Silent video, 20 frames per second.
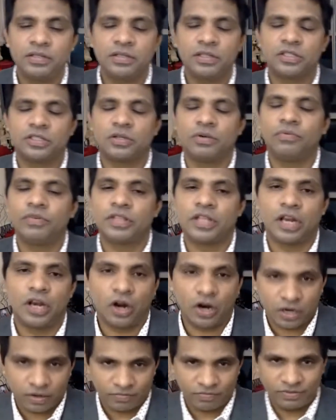It's with a
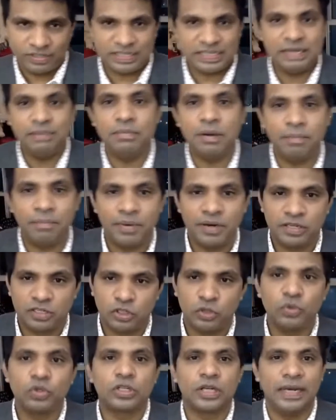lot of team members
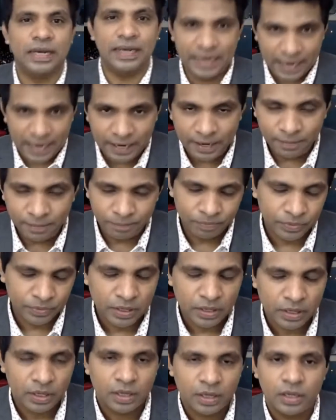usually done.
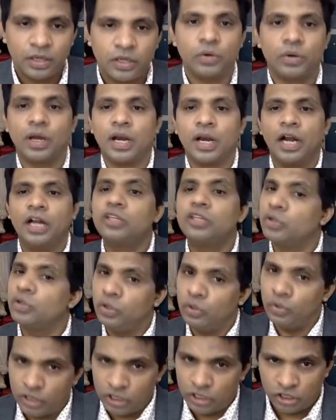You can also
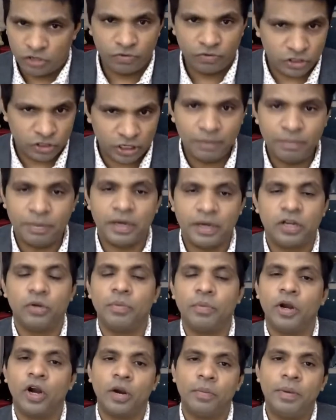do individually, but you may
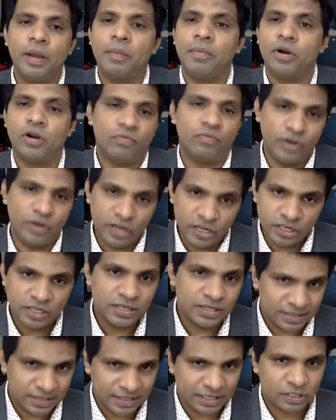not be able to finish in
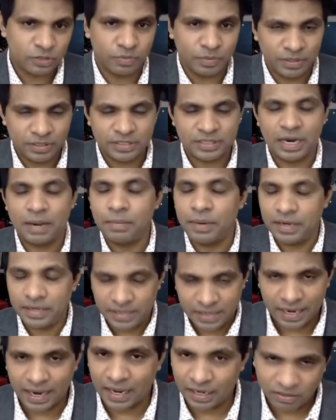6 months' time
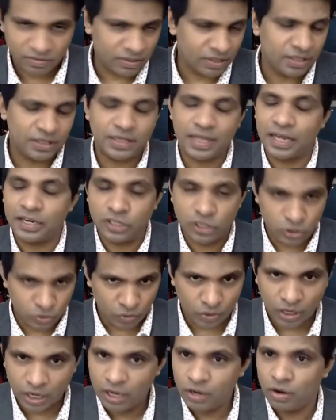entire activity. That is
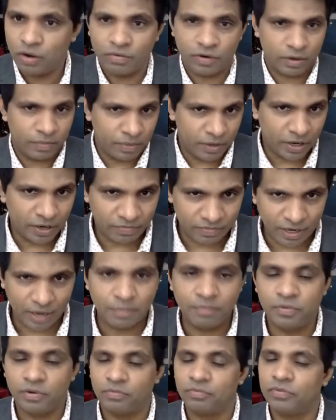okay. Over a period of
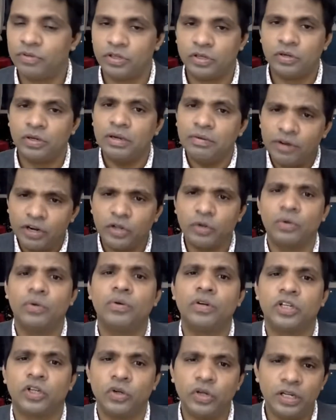time, you
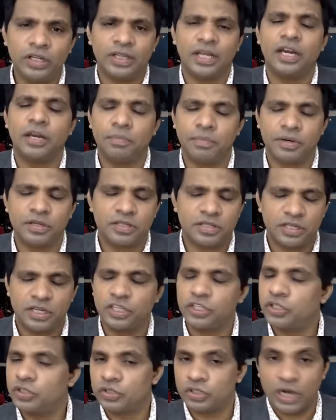do 20-30%,
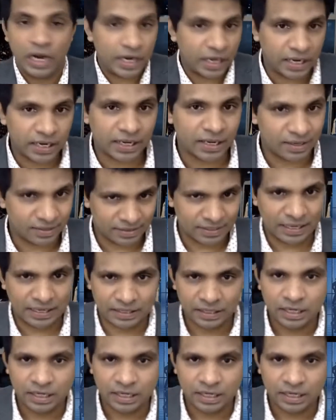you start getting a result.